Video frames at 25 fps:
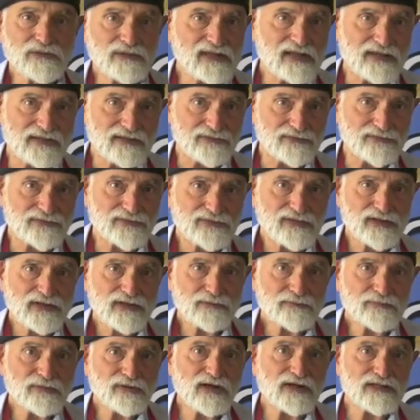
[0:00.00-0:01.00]
good health,
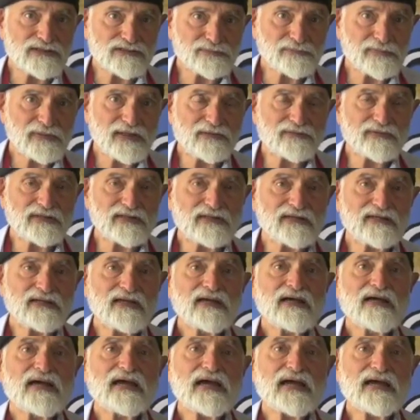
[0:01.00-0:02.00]
prosperity,